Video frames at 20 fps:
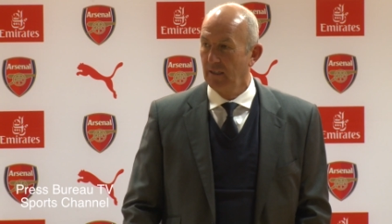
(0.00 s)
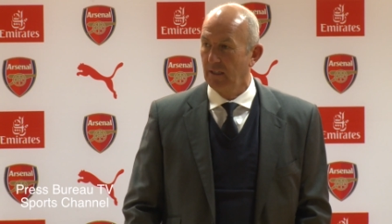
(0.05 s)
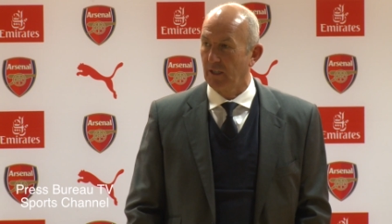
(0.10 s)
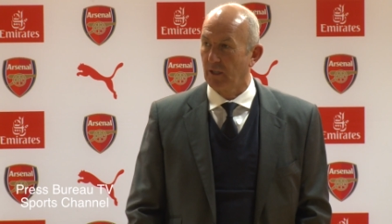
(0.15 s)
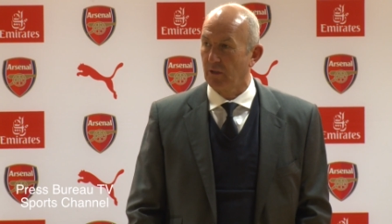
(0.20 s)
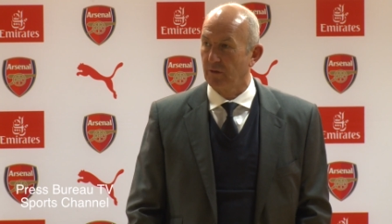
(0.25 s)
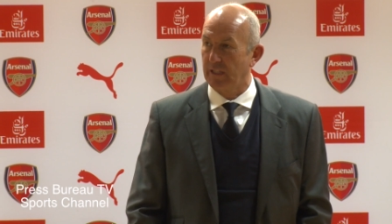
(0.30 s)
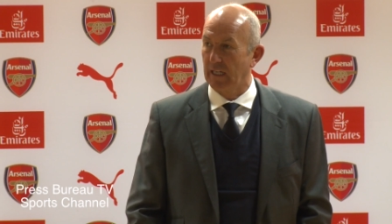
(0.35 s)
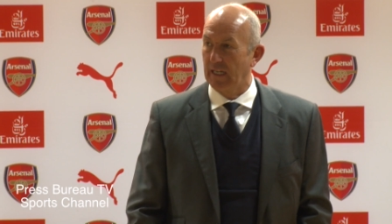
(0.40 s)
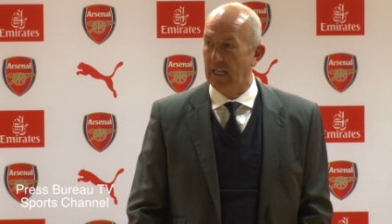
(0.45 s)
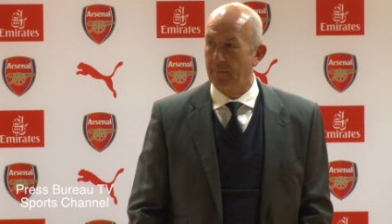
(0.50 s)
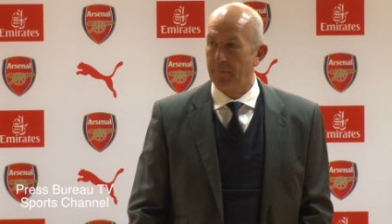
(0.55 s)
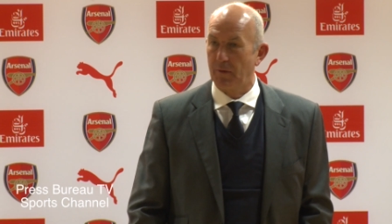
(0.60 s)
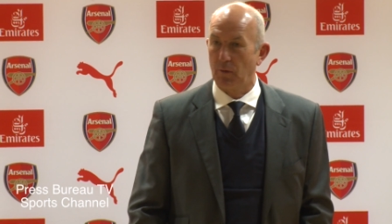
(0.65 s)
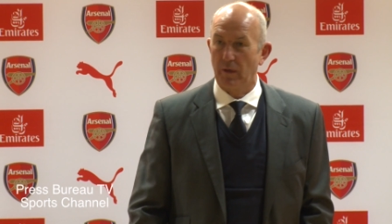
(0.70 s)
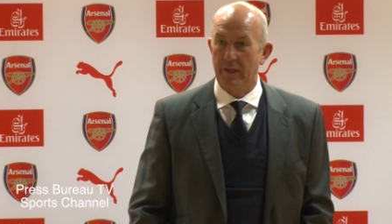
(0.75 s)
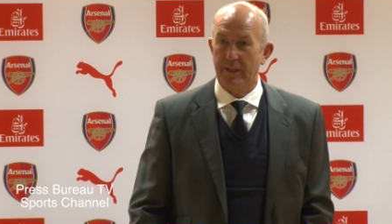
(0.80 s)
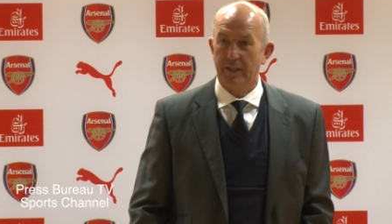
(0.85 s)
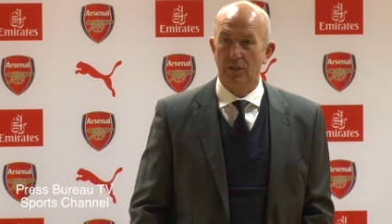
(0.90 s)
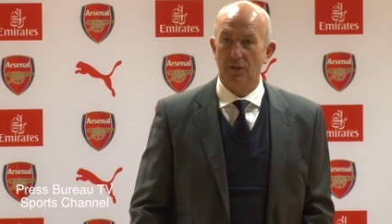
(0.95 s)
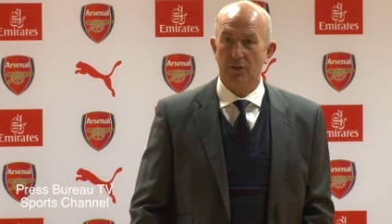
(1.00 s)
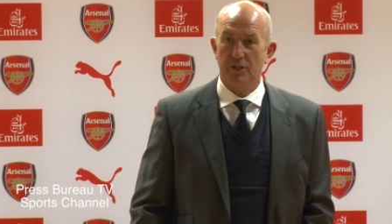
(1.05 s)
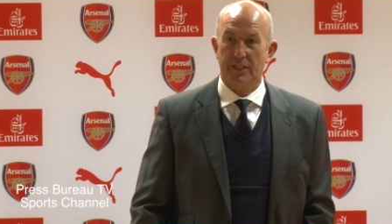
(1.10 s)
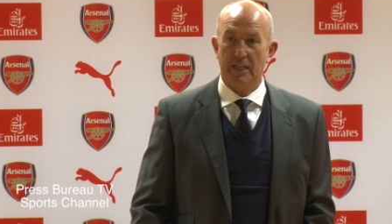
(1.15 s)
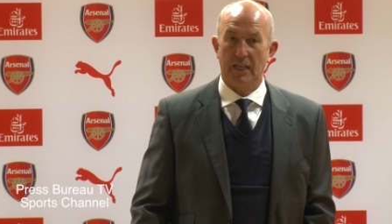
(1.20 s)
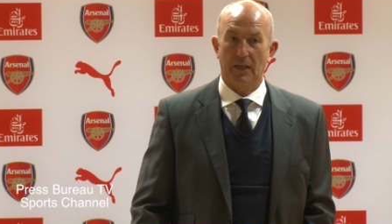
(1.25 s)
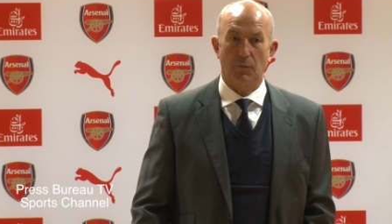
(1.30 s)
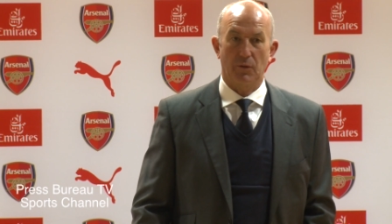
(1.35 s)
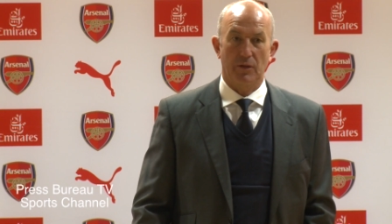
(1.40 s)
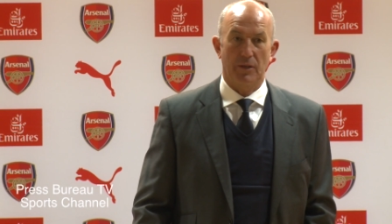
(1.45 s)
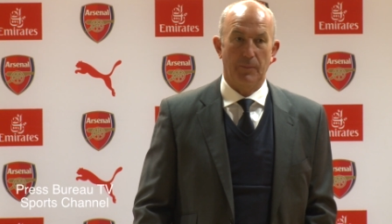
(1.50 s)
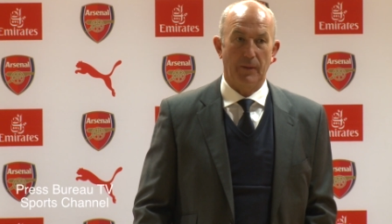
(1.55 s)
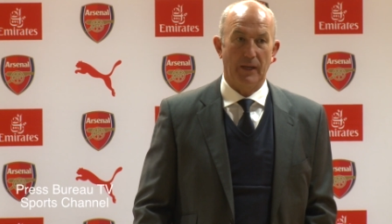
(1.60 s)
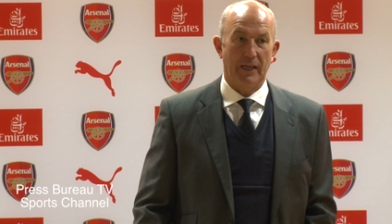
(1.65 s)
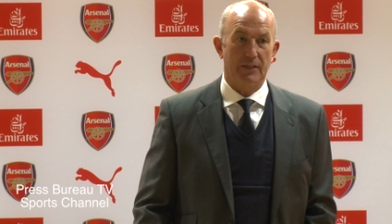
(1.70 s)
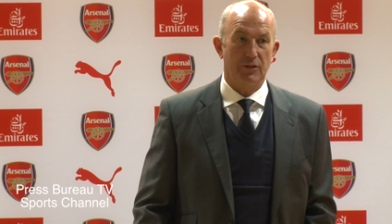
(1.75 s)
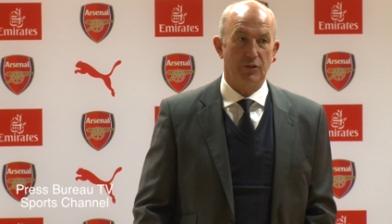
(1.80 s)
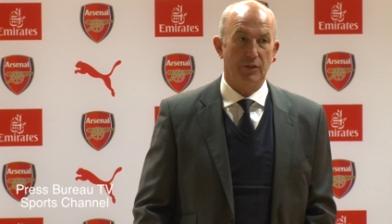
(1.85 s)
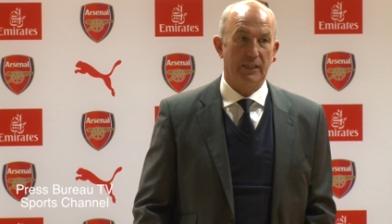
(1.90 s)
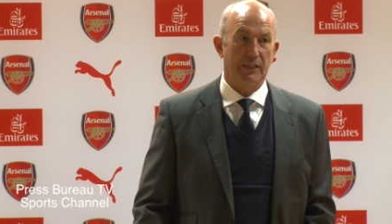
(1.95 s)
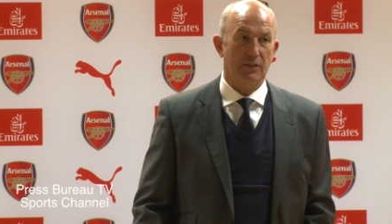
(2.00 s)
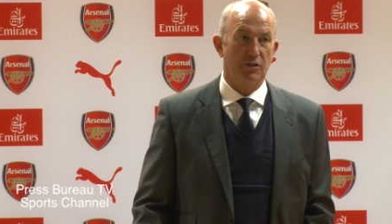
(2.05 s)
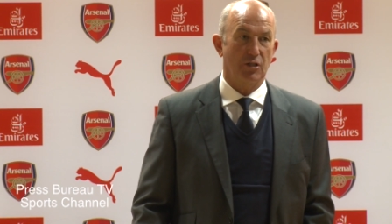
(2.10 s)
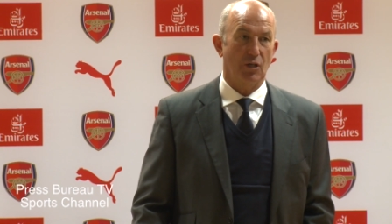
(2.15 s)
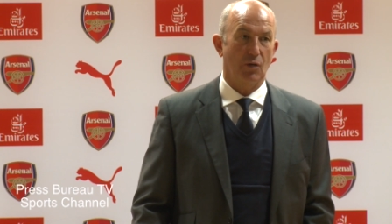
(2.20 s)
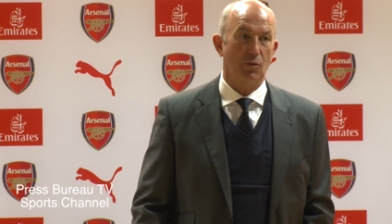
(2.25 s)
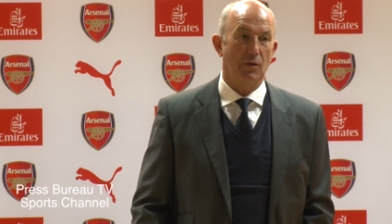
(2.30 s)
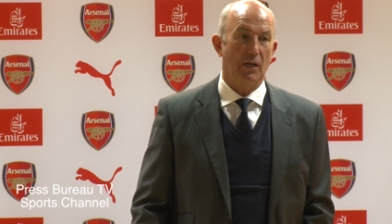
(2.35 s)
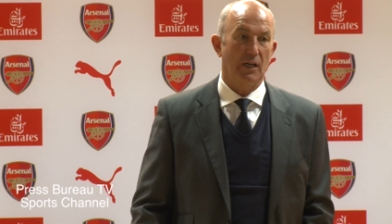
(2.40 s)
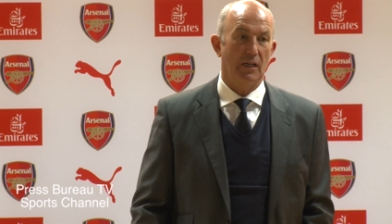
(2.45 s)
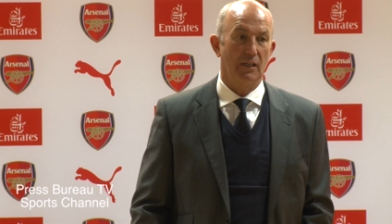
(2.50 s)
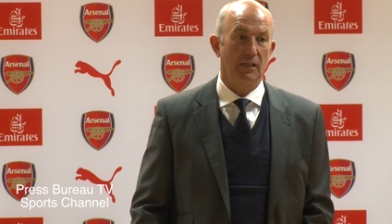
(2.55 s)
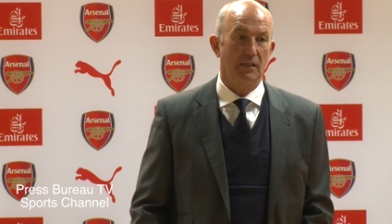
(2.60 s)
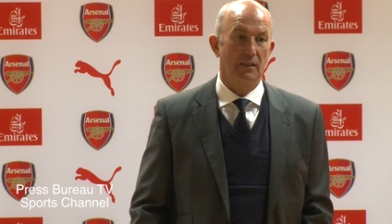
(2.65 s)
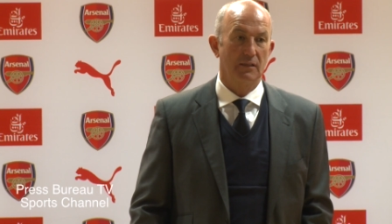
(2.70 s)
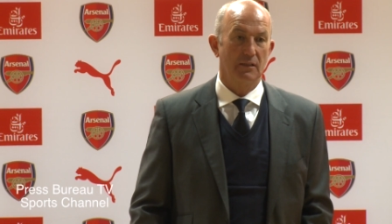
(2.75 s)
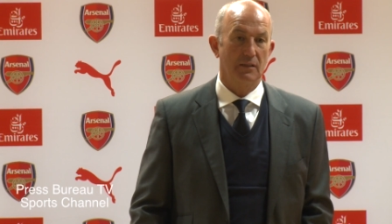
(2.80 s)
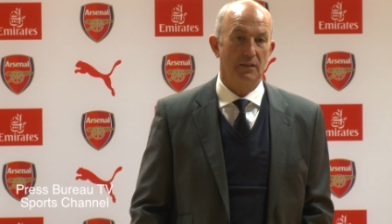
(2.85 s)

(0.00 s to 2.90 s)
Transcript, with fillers: you know dilemma whether you stick with the players who did so well